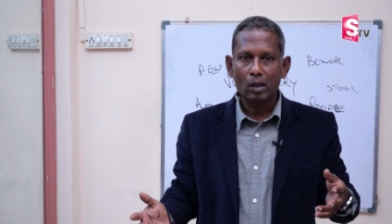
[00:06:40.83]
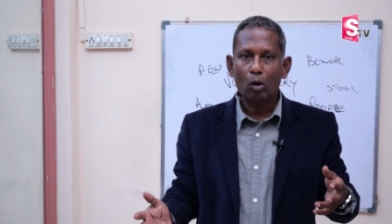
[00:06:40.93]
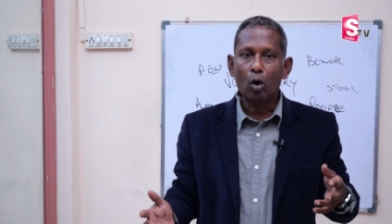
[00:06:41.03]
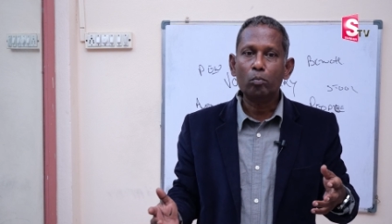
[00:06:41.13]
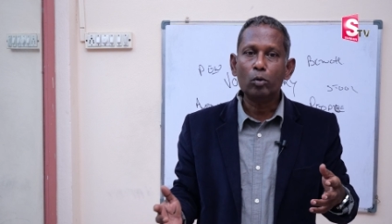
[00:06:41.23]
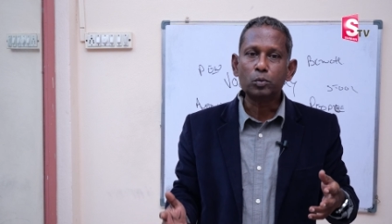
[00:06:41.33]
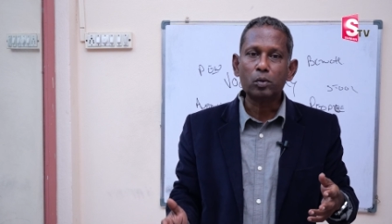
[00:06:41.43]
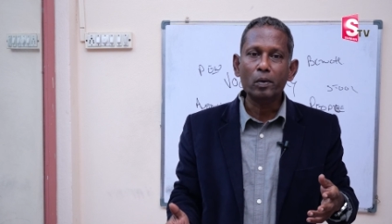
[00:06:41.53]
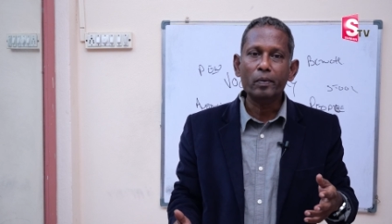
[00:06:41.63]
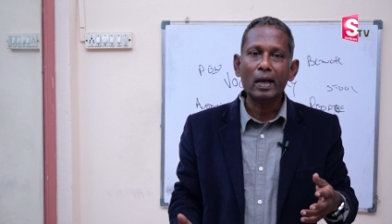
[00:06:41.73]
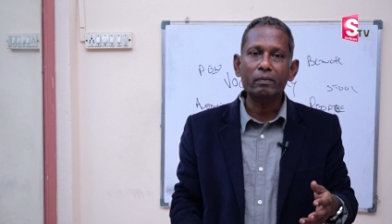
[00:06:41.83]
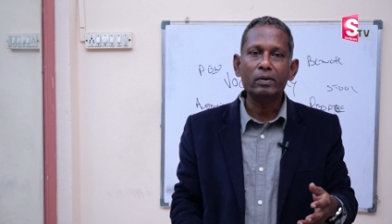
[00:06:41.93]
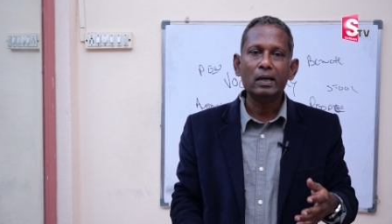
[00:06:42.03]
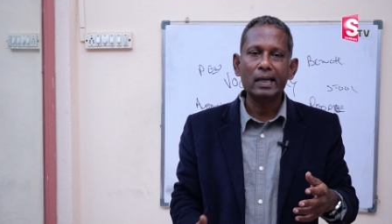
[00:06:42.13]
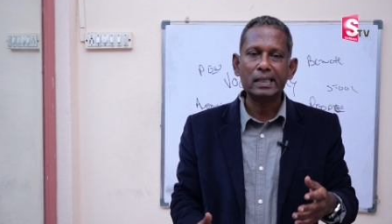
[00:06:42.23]
Or most probably we
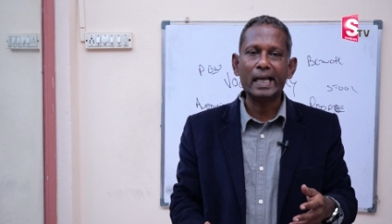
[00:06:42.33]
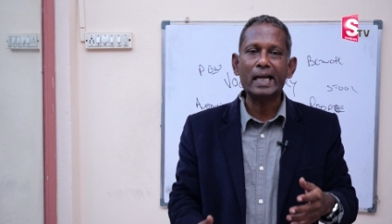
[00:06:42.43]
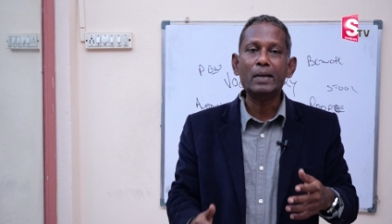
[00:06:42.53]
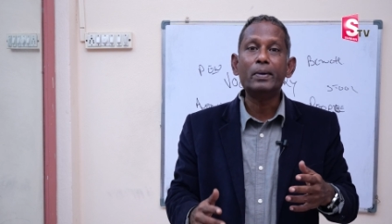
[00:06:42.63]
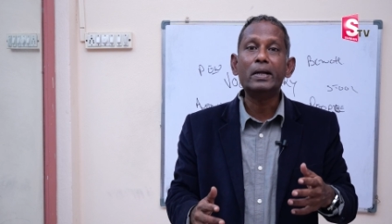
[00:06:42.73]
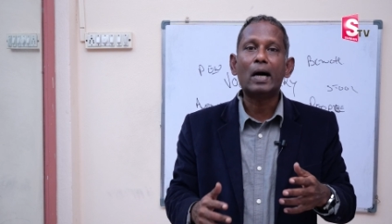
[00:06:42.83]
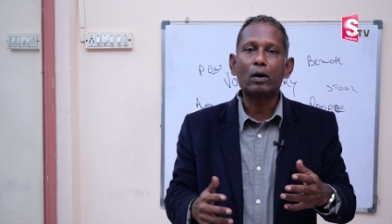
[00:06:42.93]
have, let's say, independent